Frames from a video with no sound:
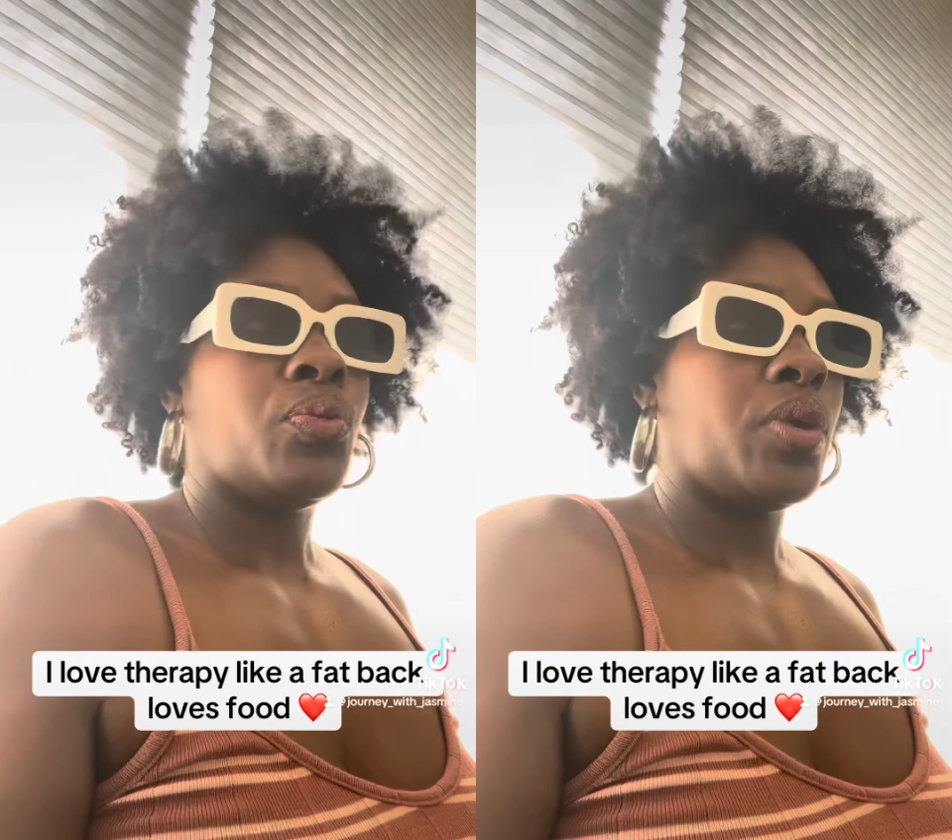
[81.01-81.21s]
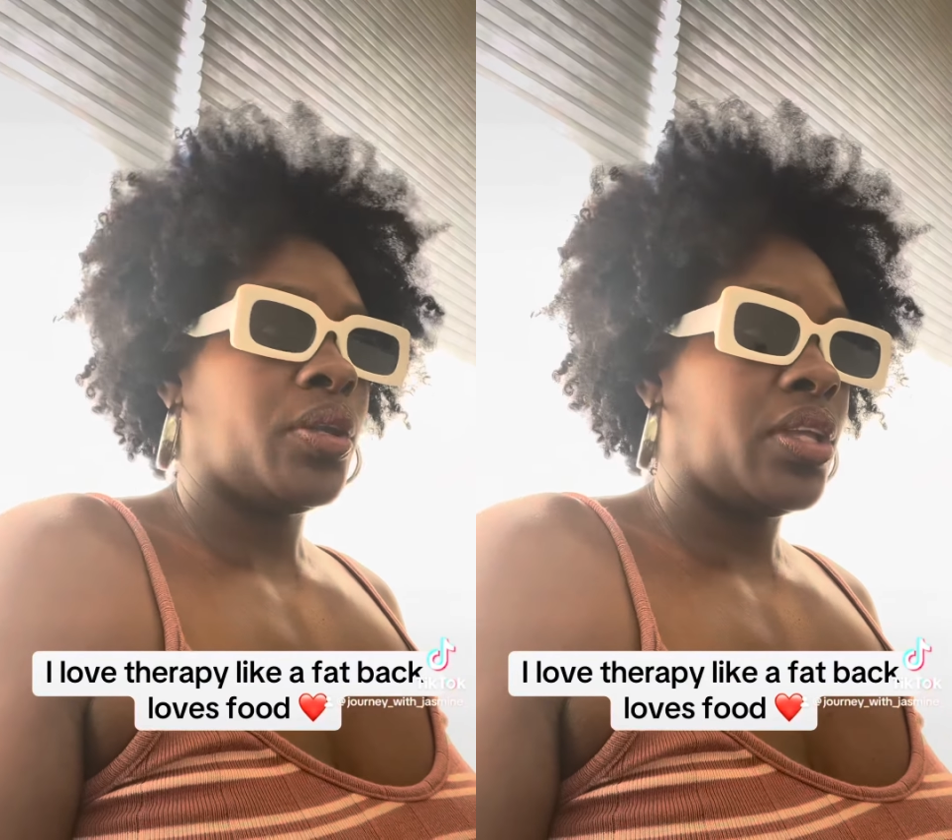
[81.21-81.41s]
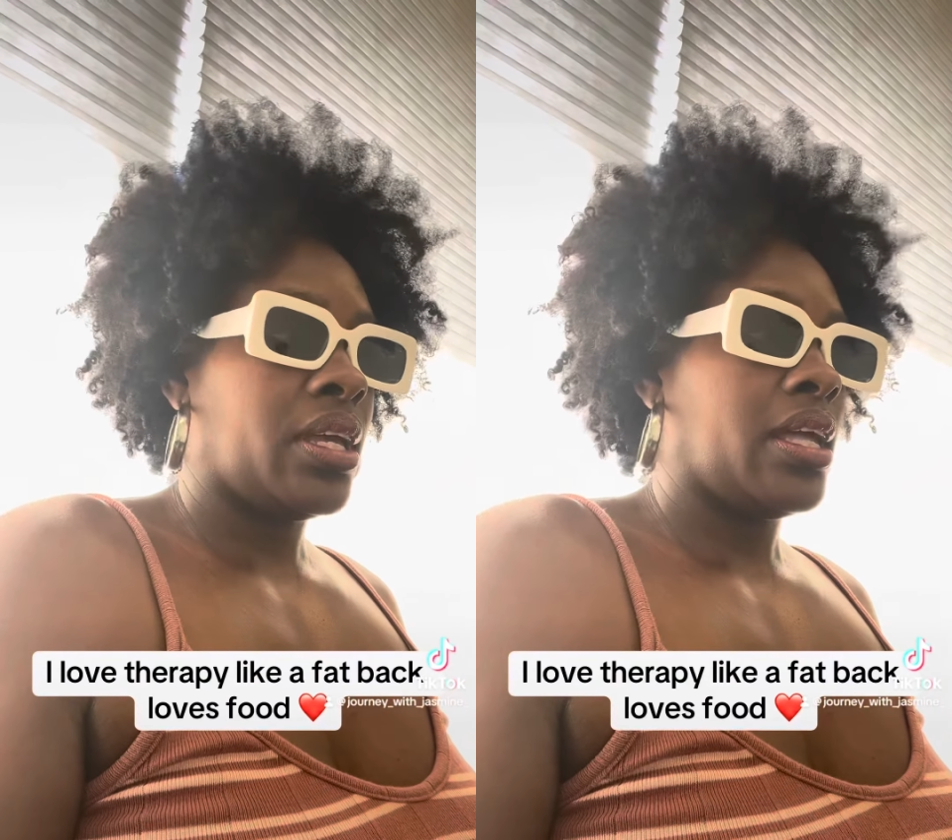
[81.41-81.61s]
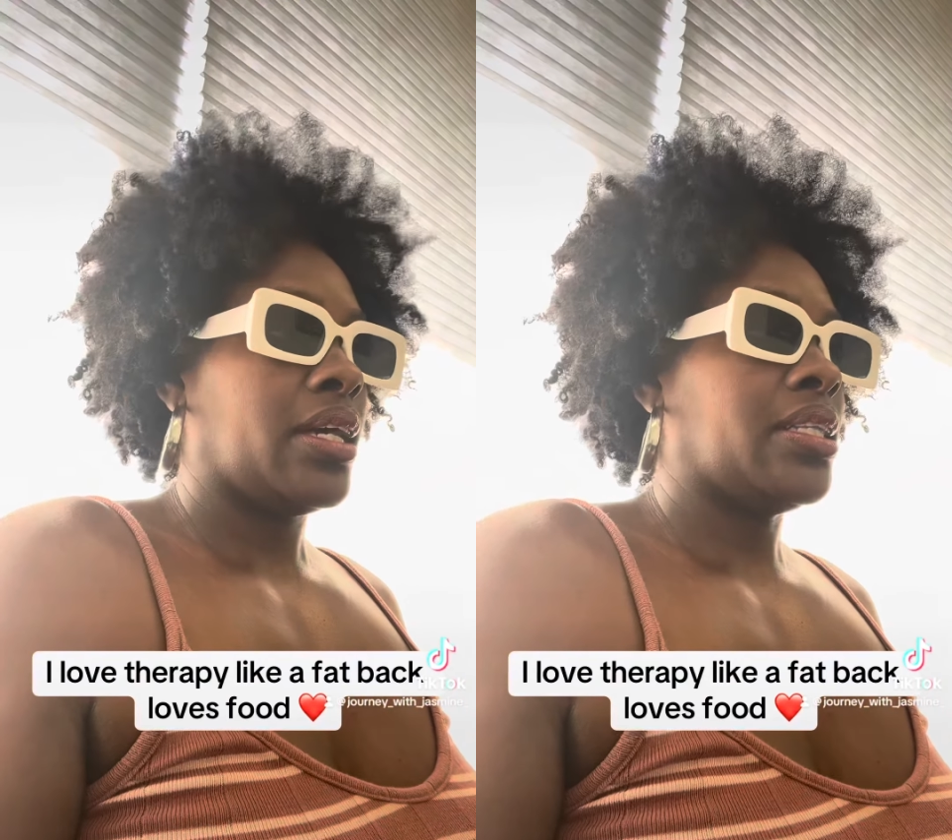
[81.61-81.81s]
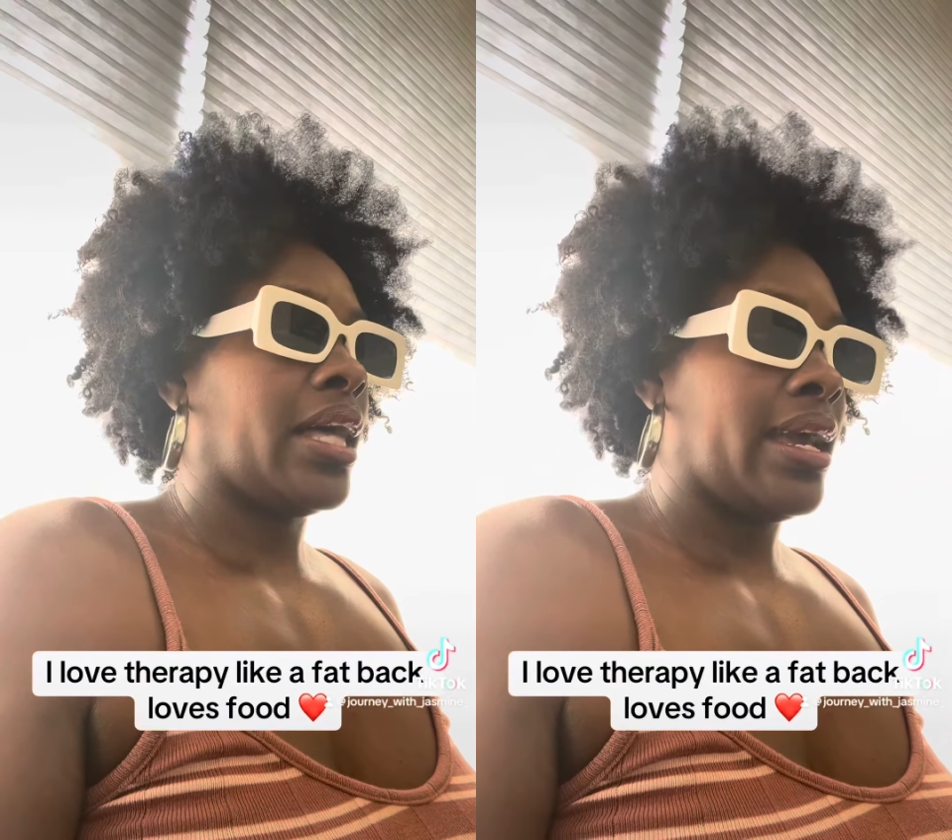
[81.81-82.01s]
really
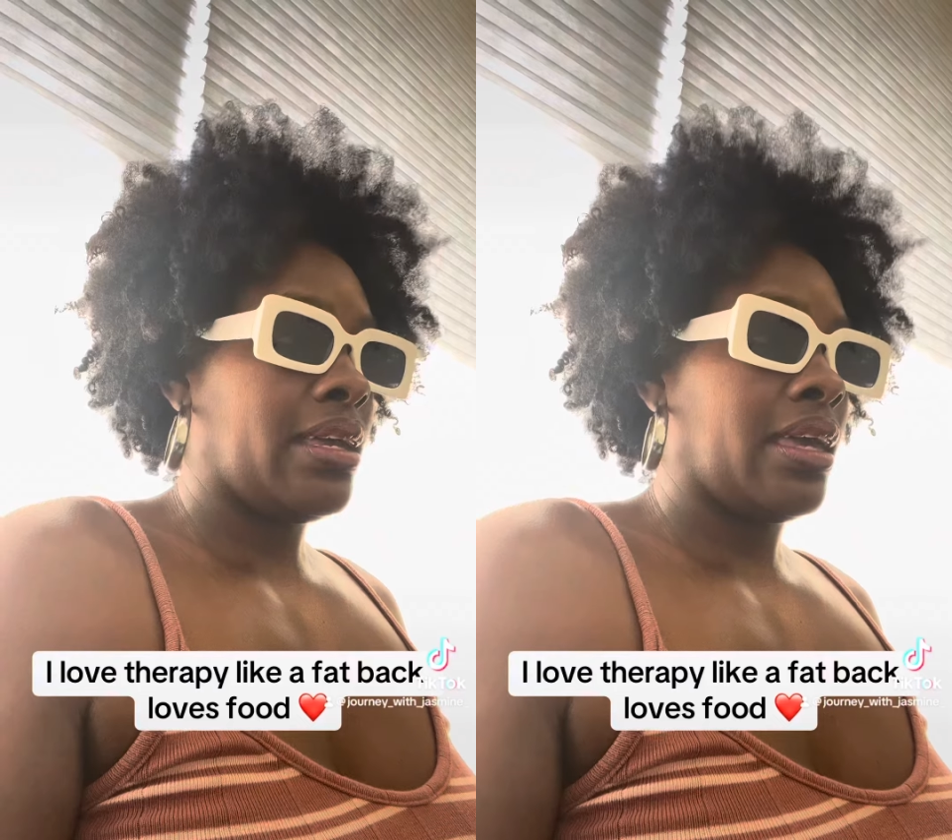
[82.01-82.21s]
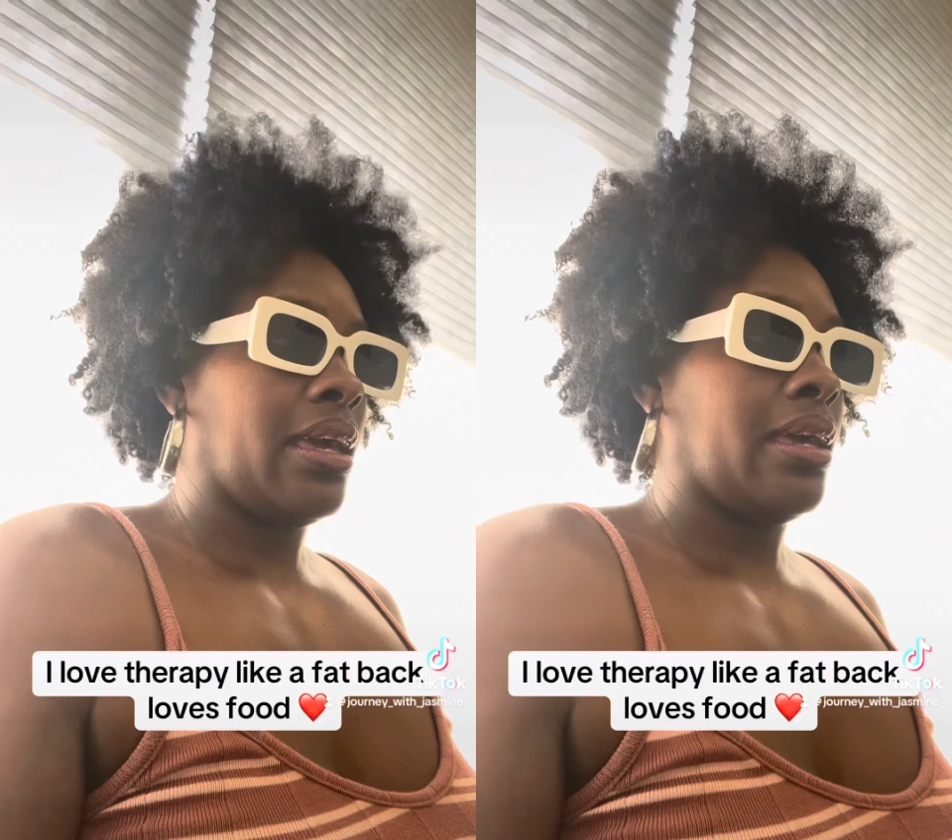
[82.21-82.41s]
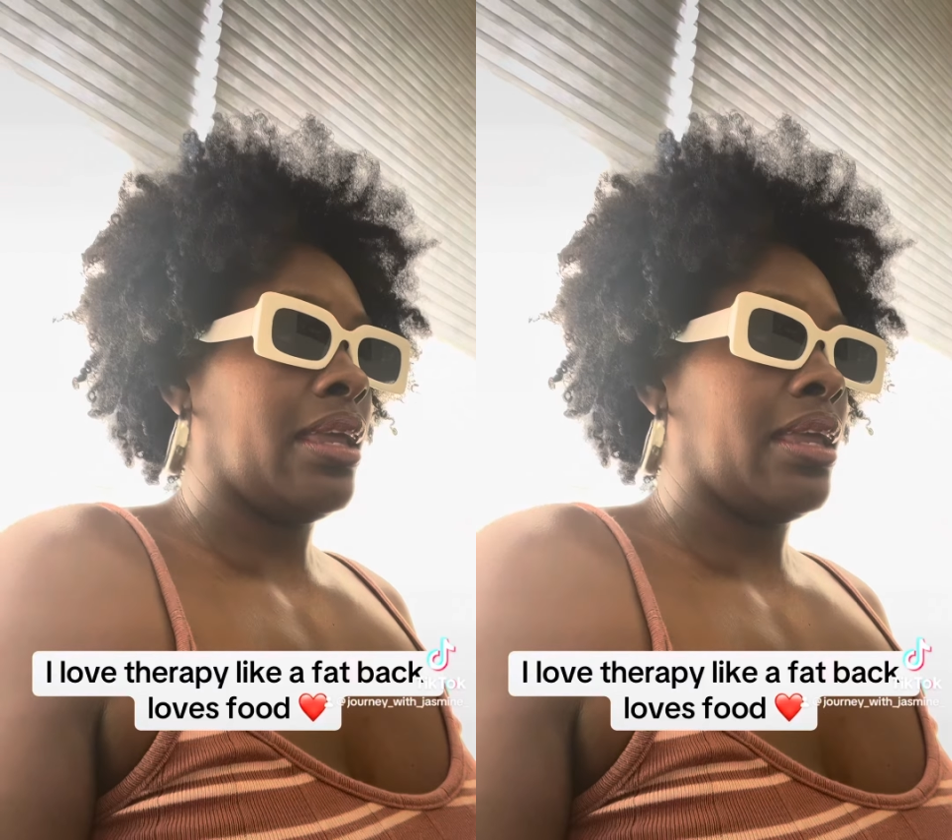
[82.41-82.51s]
like it.